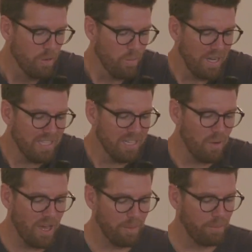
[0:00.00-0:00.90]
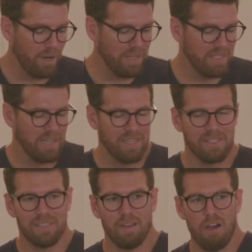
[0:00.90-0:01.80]
we need to know how to
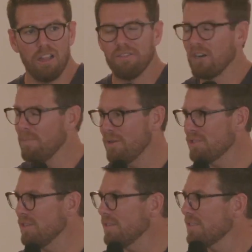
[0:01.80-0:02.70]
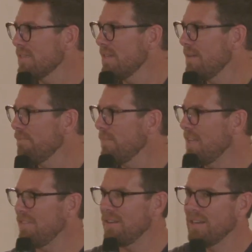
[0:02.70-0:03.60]
process all of our emotions.
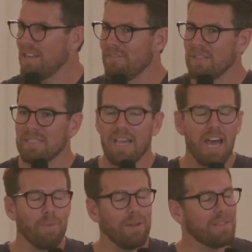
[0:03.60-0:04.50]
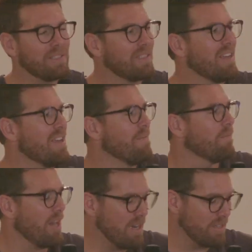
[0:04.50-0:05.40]
Even the sad ones,
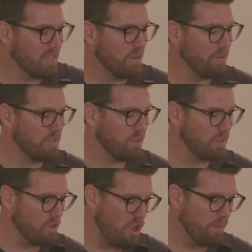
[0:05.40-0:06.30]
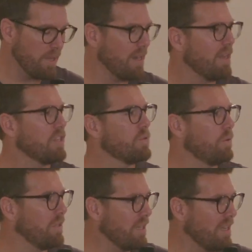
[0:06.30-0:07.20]
right? And so Solomon is
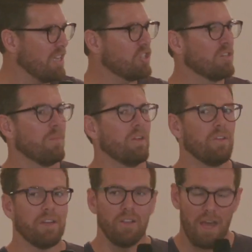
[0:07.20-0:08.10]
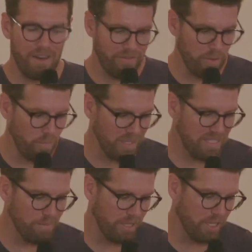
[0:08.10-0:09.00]
really instrumental in a lot of the
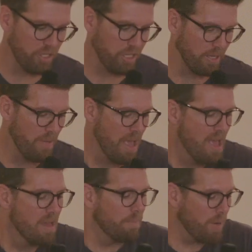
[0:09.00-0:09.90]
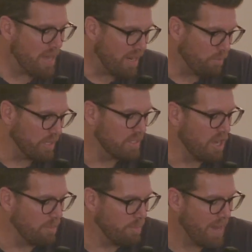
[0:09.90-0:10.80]
wisdom literature. But when
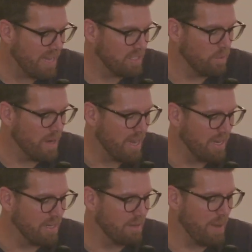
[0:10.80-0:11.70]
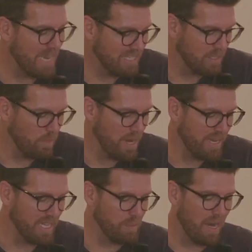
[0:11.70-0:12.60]
Solomon passes away,
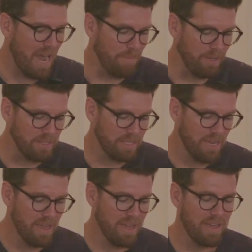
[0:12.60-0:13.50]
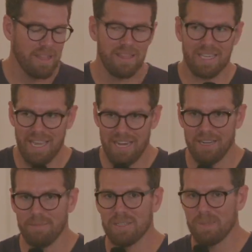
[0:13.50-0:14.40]
guess what happens? The kingdom